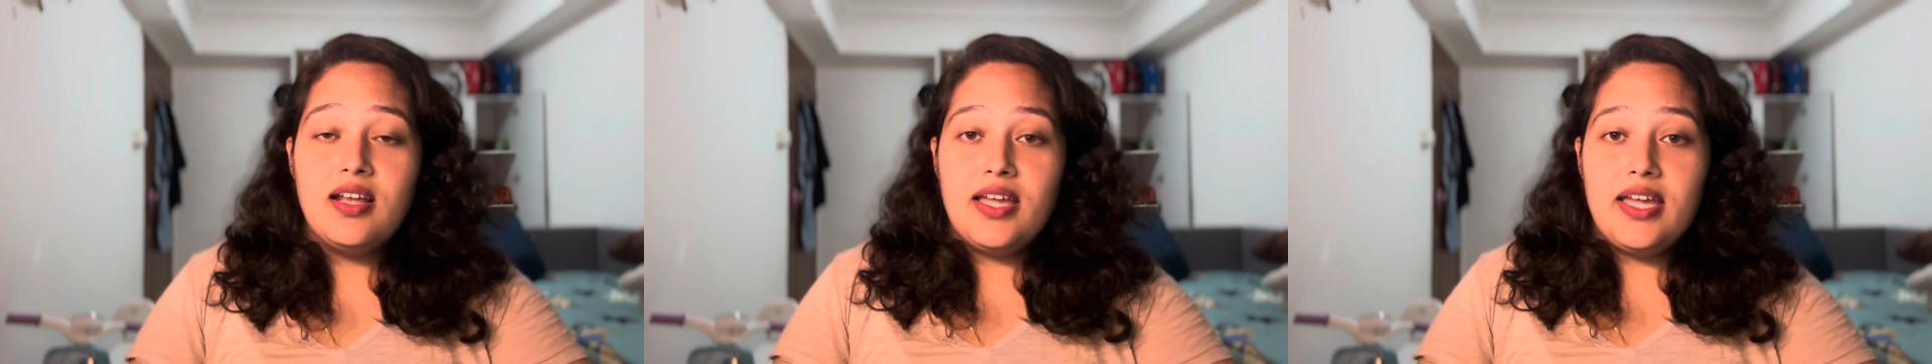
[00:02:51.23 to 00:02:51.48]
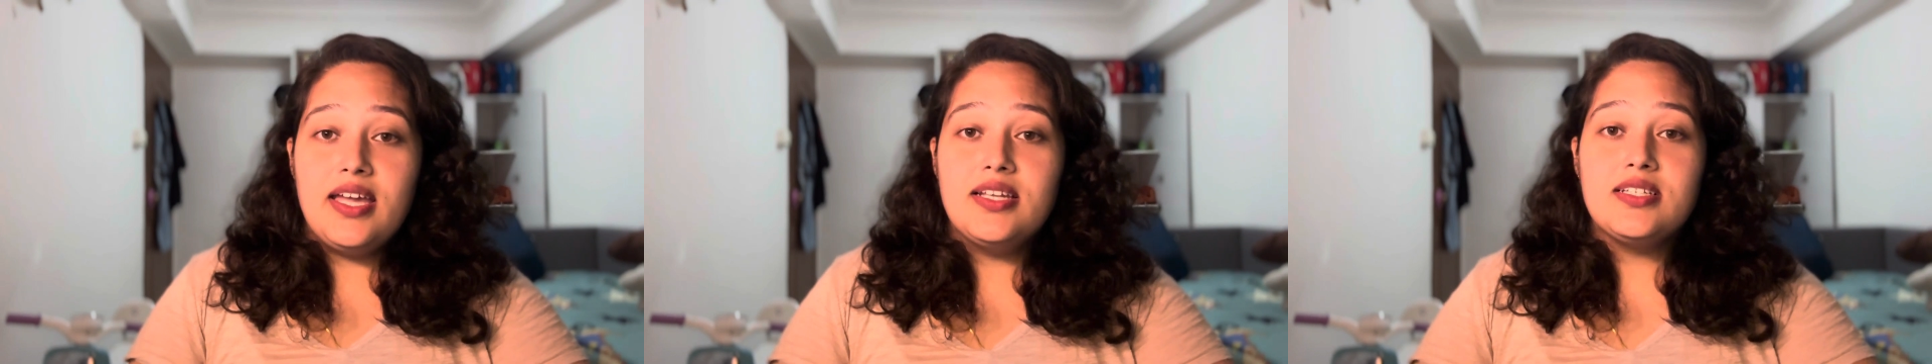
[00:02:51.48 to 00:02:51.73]

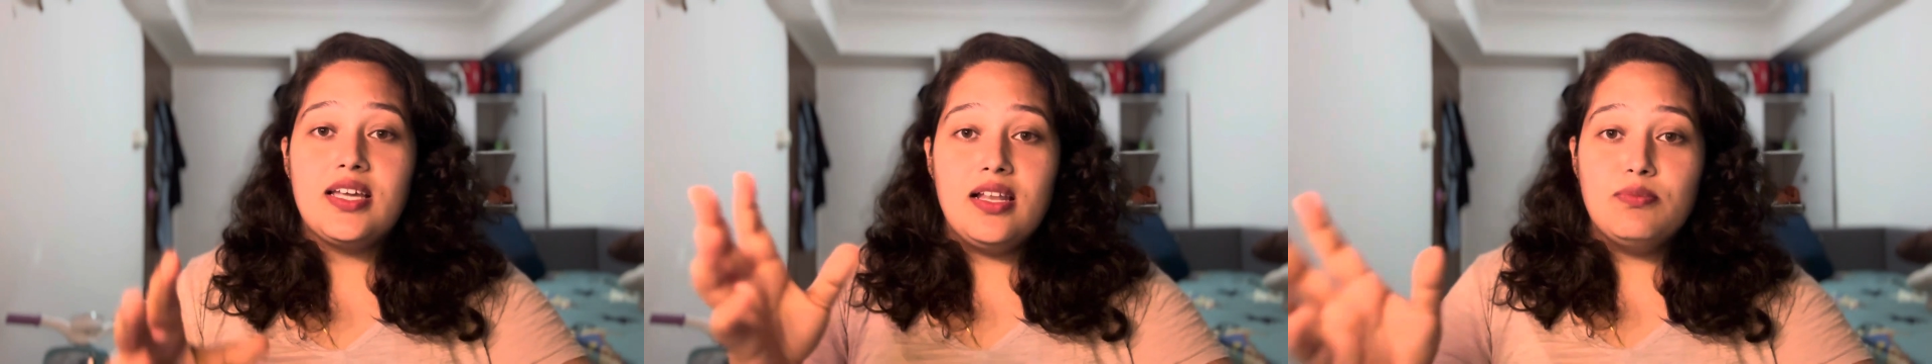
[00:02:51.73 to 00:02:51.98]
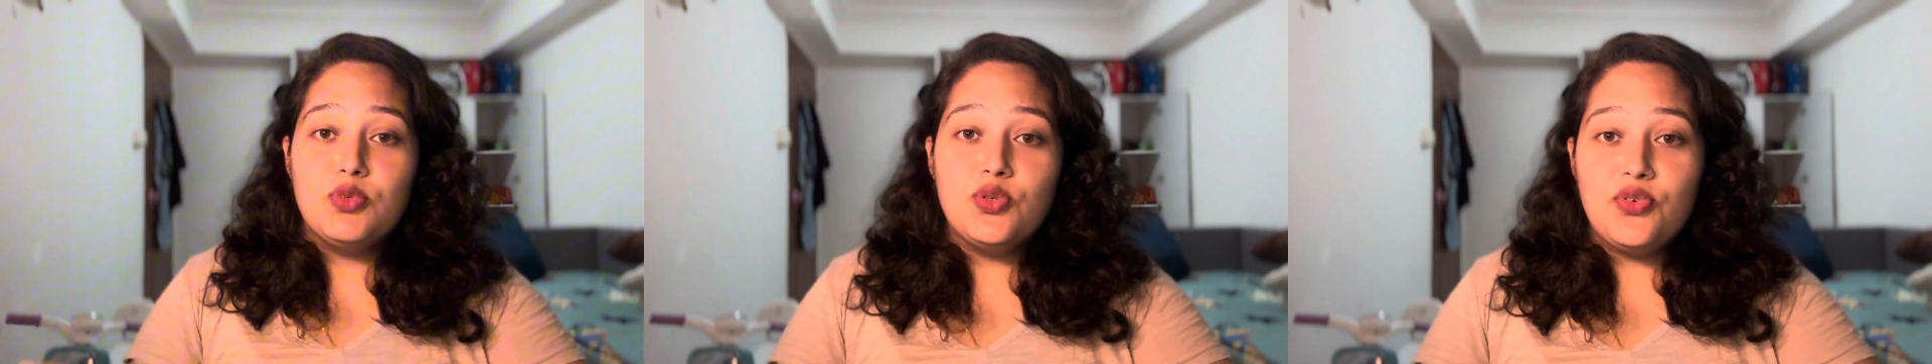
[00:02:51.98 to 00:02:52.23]
and I'll
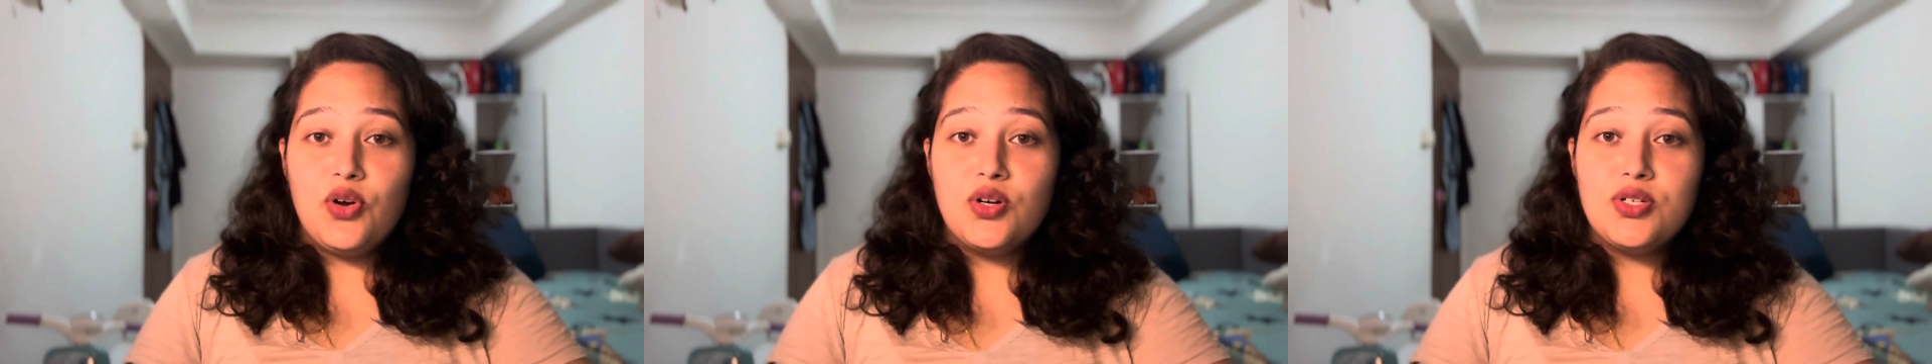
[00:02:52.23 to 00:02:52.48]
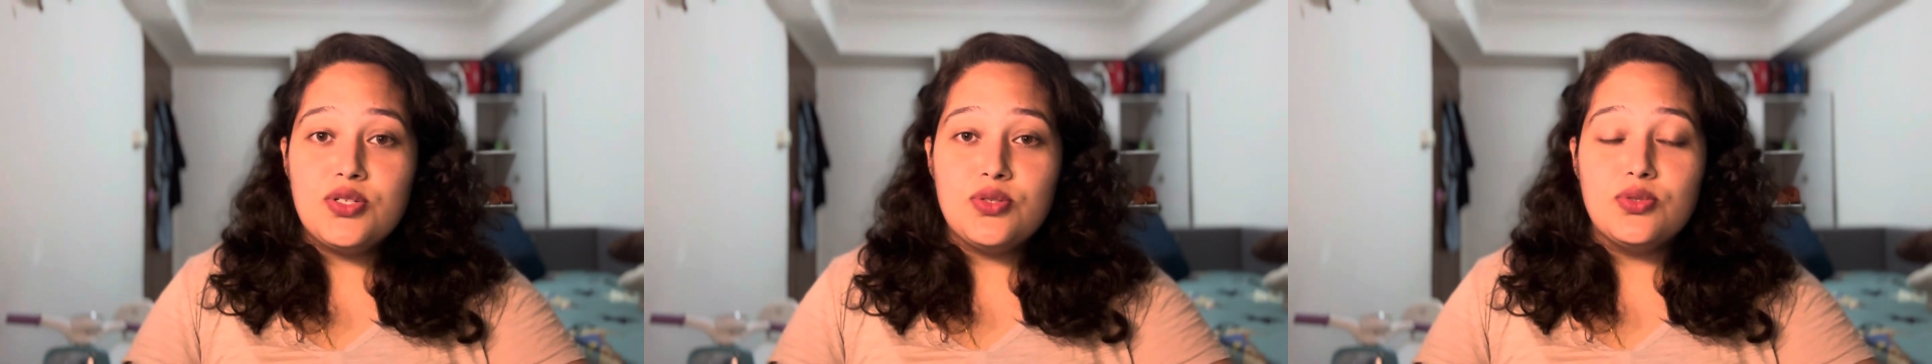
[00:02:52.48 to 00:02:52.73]
move on
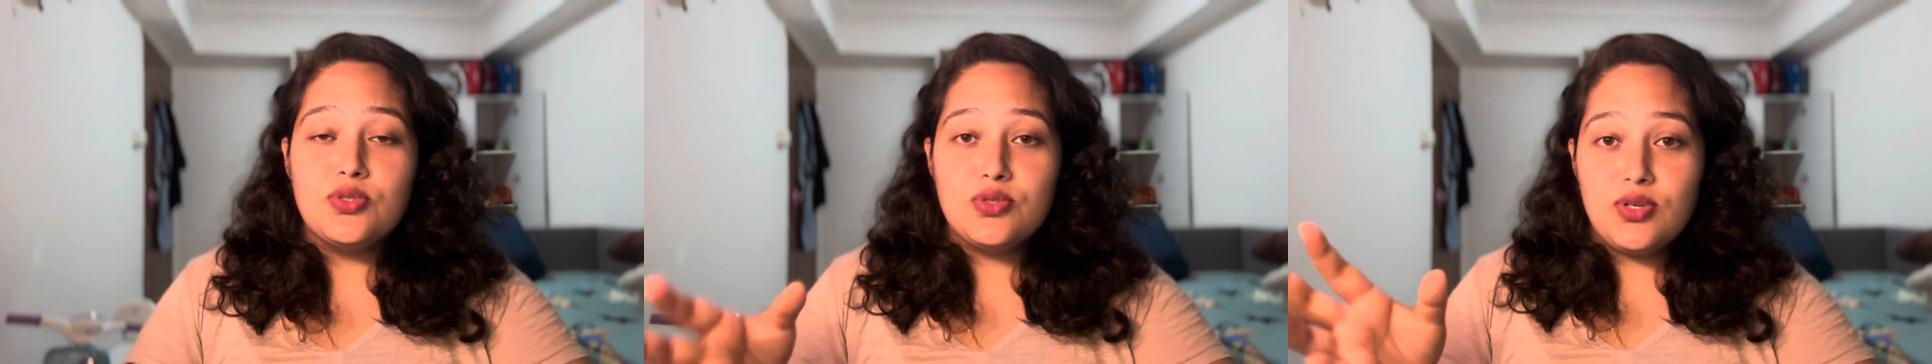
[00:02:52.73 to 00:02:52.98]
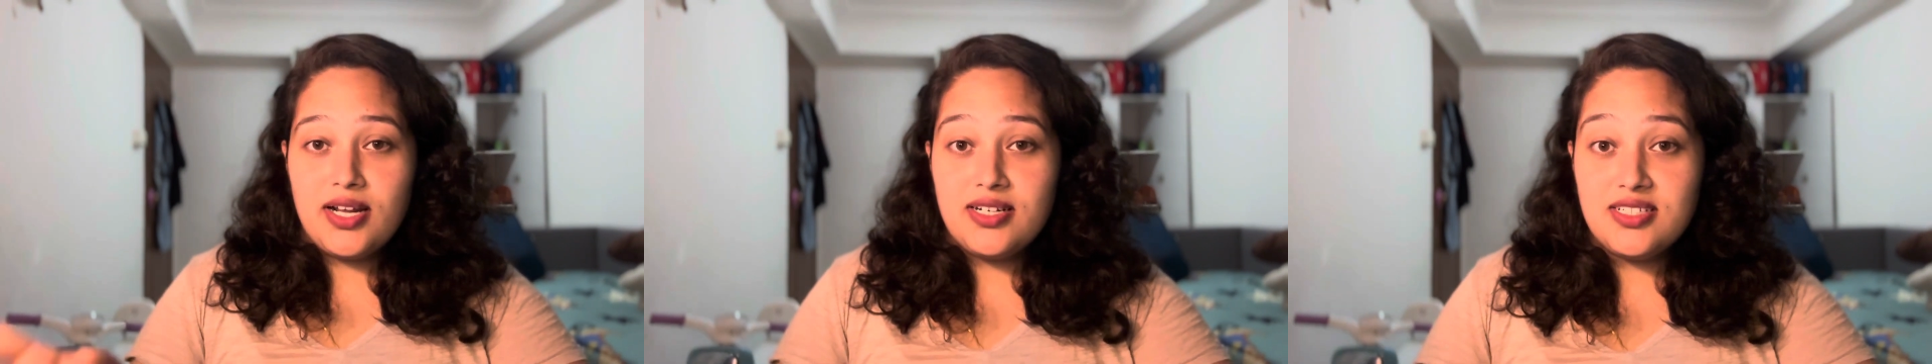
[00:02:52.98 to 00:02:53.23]
to
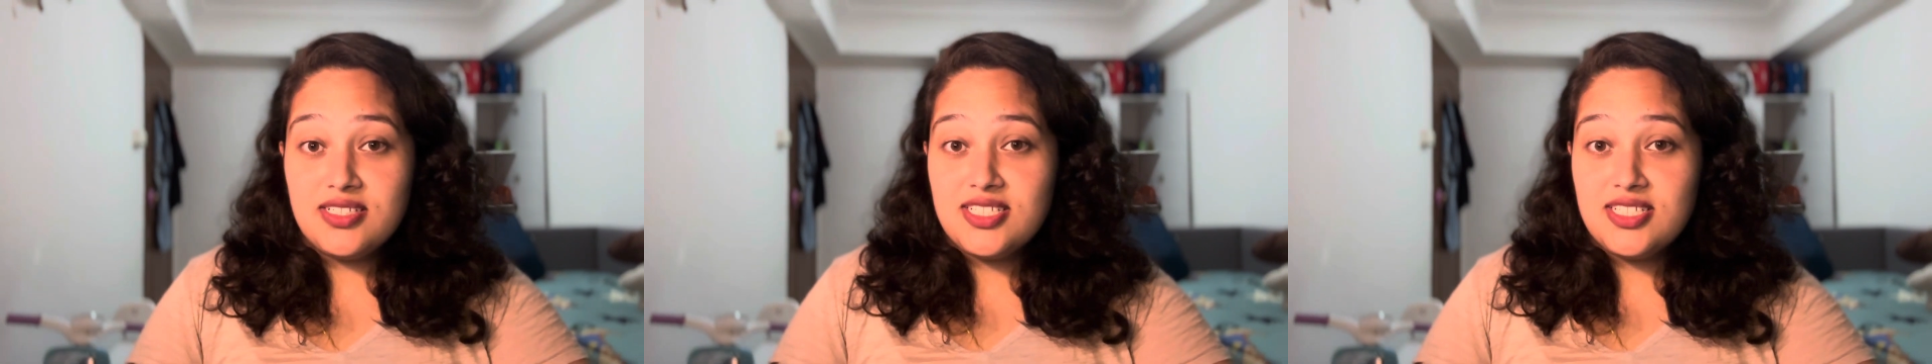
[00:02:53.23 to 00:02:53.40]
200